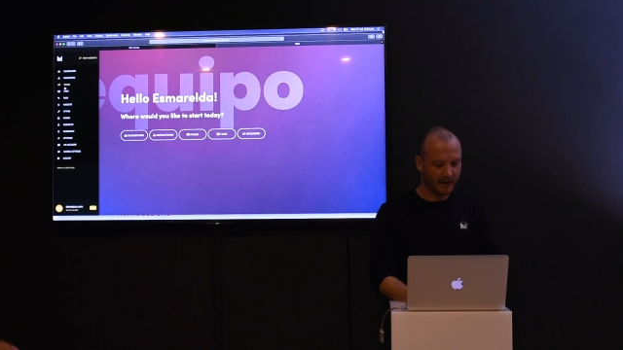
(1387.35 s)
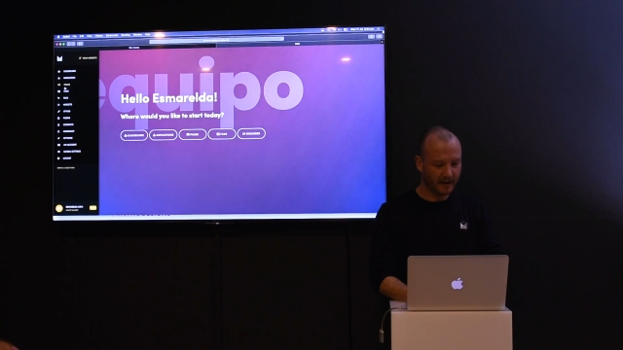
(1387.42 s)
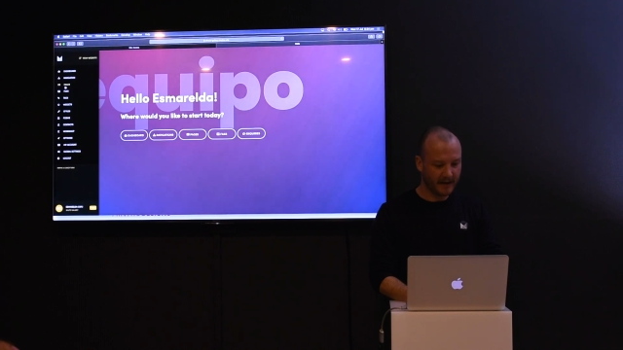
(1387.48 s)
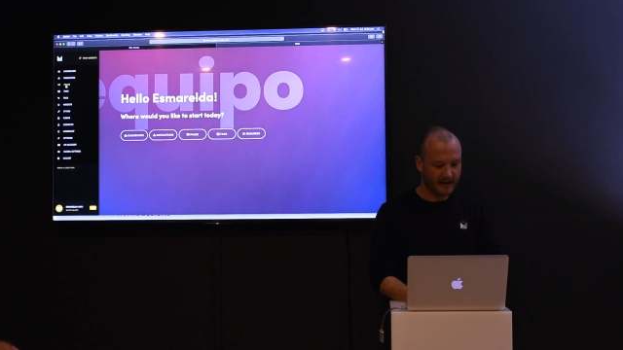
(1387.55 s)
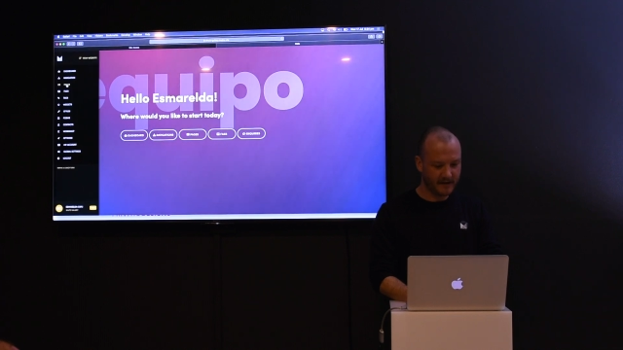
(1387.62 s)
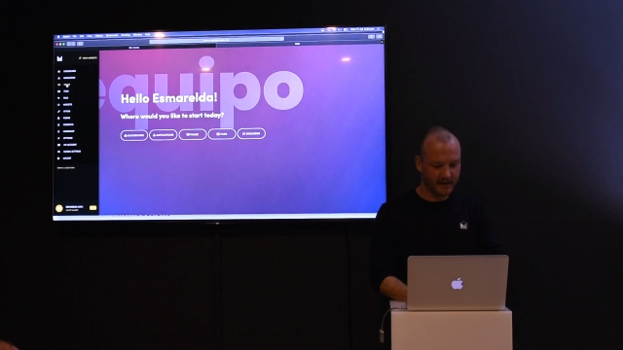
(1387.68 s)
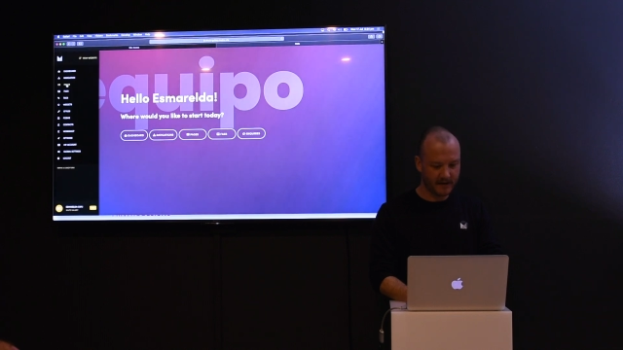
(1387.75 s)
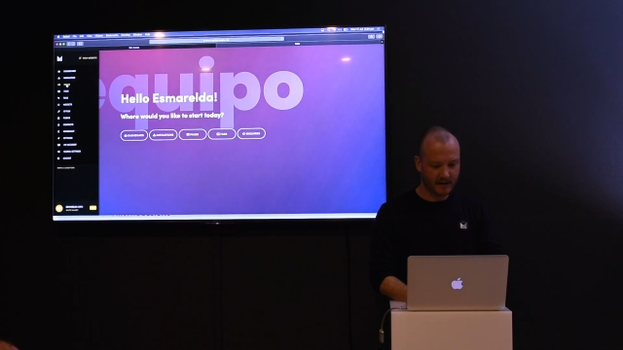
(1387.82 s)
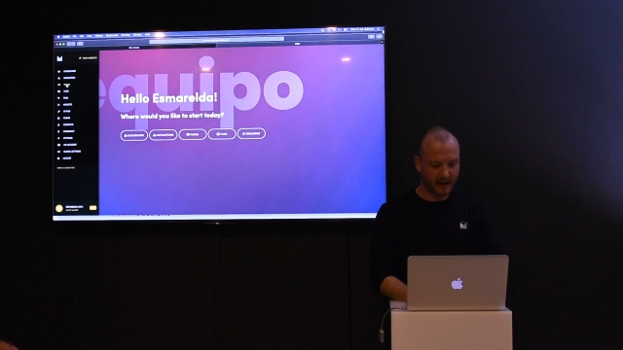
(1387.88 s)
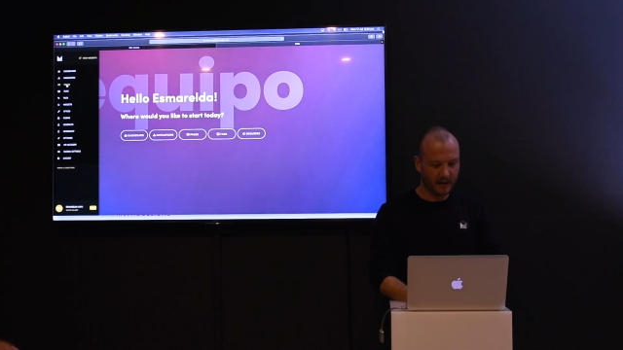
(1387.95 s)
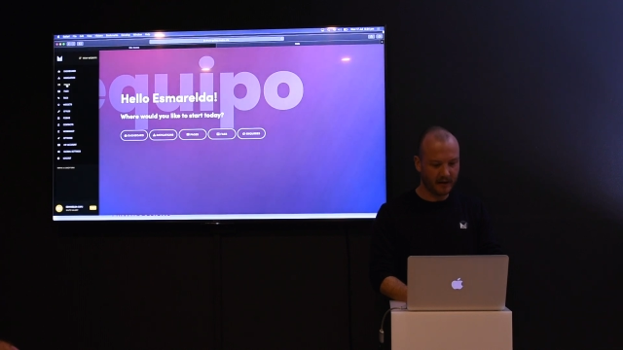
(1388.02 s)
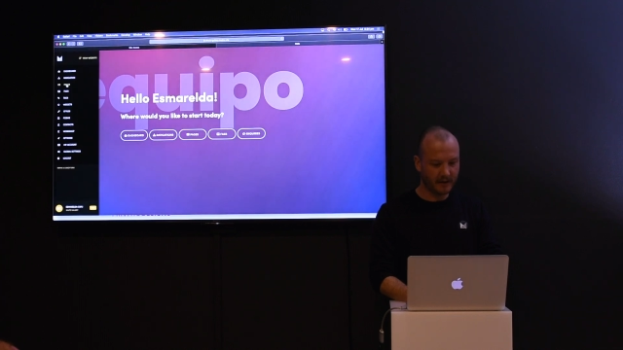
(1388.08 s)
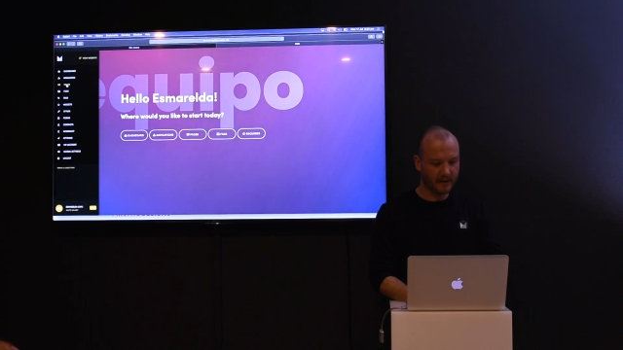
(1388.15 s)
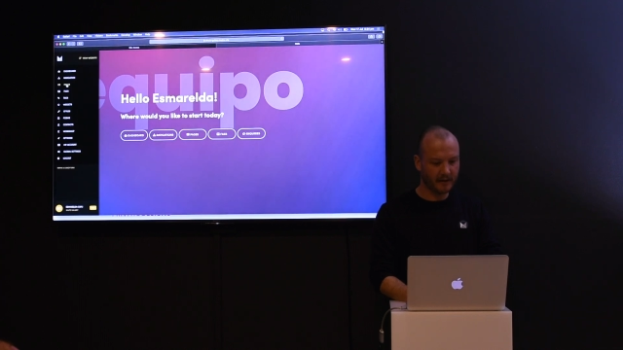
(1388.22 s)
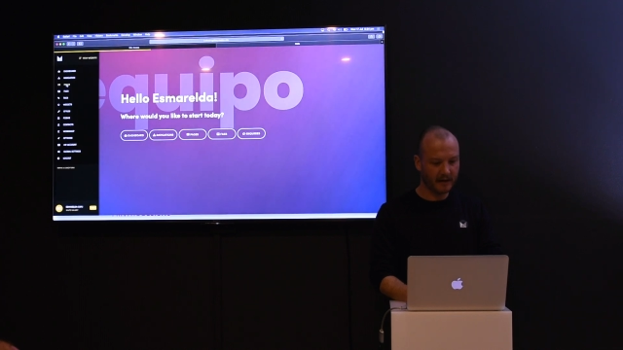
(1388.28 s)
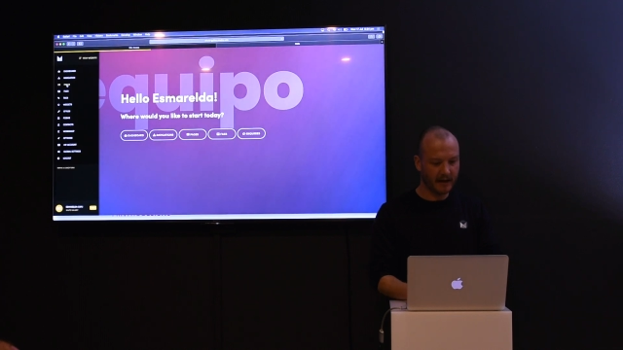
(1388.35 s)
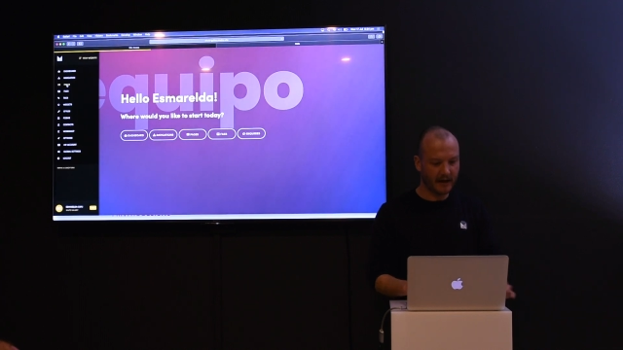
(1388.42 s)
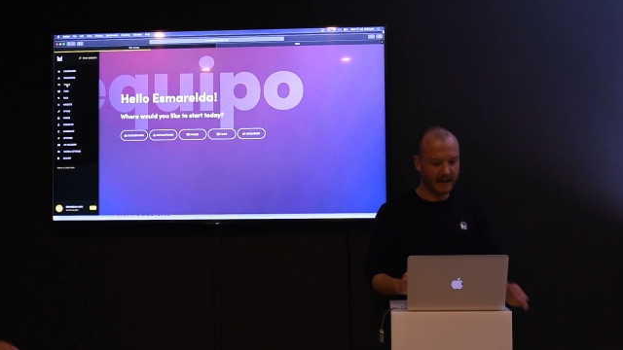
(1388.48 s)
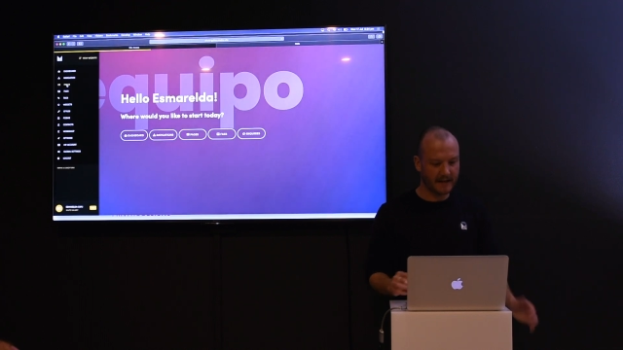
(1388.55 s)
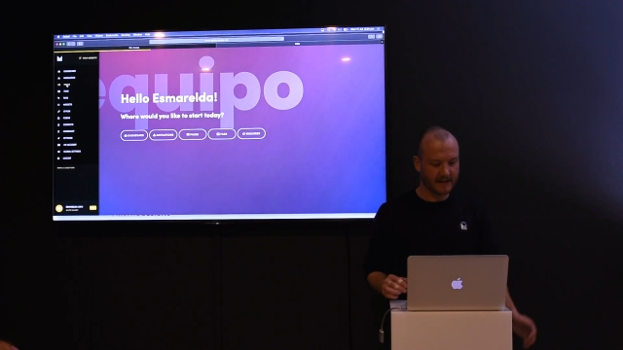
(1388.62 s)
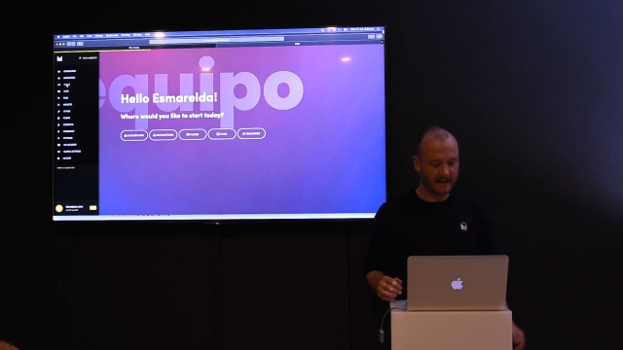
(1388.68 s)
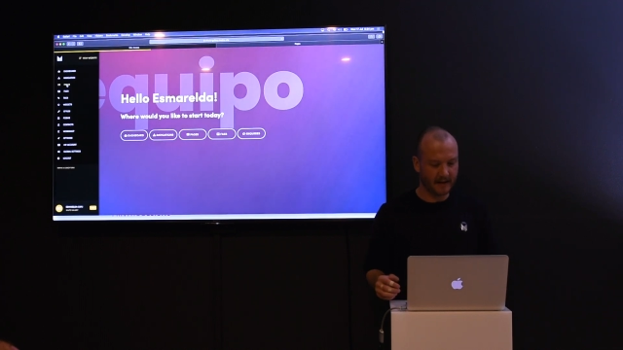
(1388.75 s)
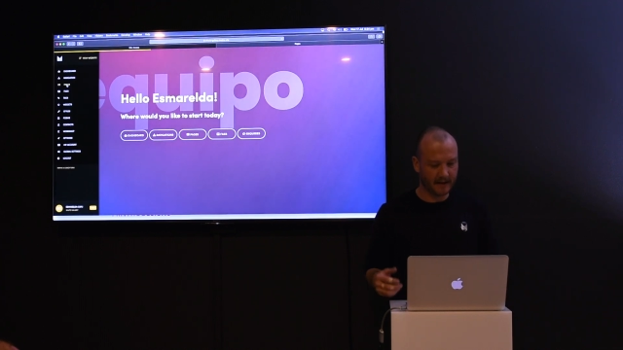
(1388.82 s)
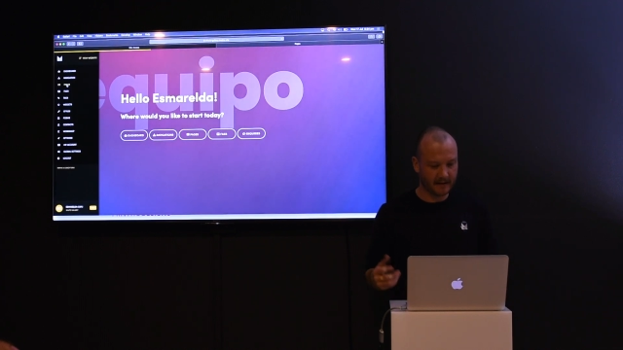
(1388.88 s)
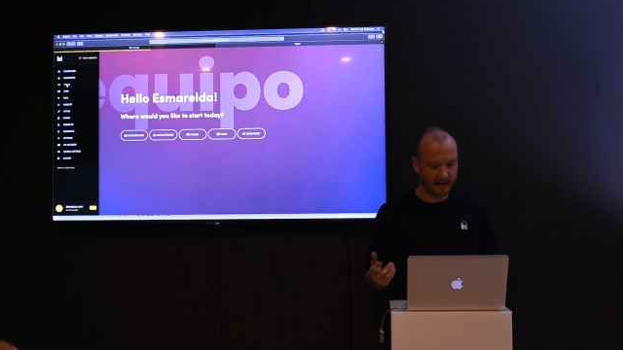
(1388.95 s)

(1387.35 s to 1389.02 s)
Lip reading: Let's just go into